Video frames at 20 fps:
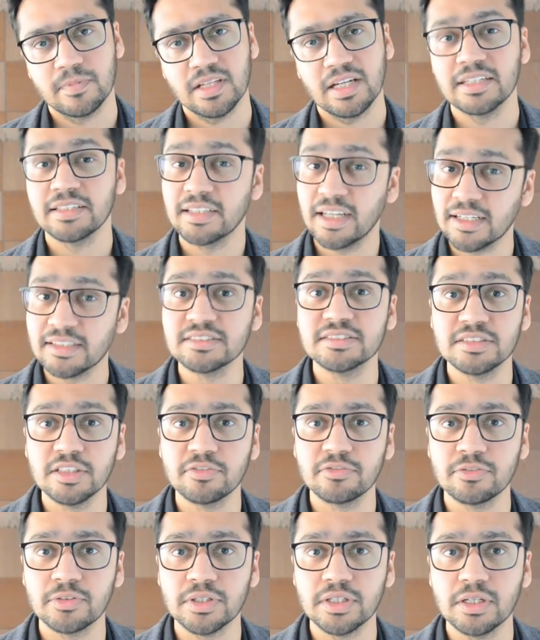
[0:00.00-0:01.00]
And that is
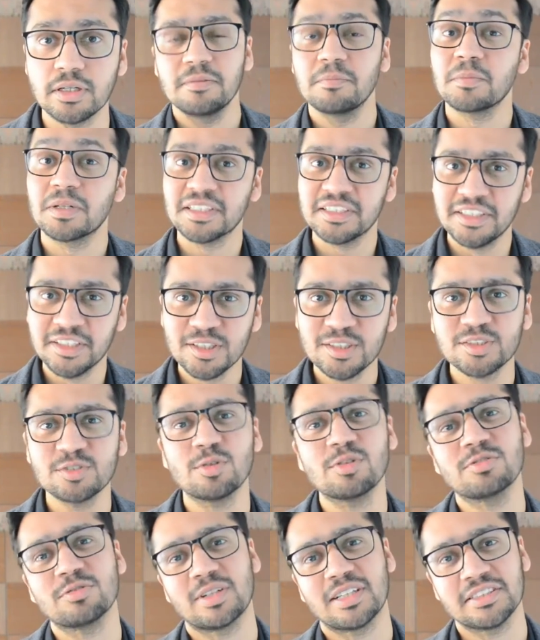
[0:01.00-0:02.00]
different. But there is
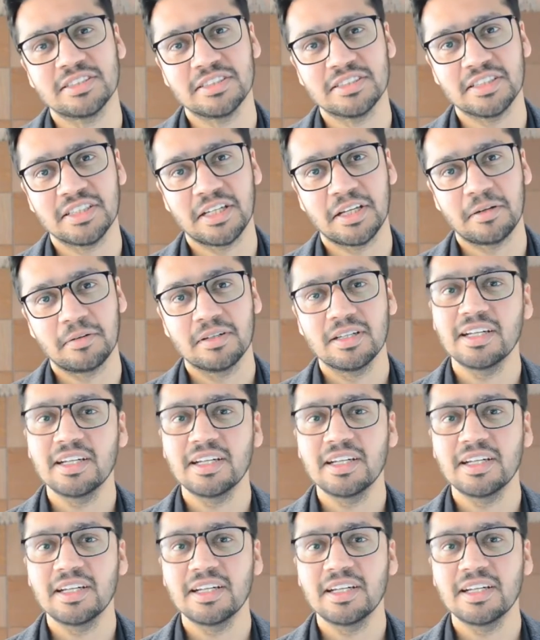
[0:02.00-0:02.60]
also another thing.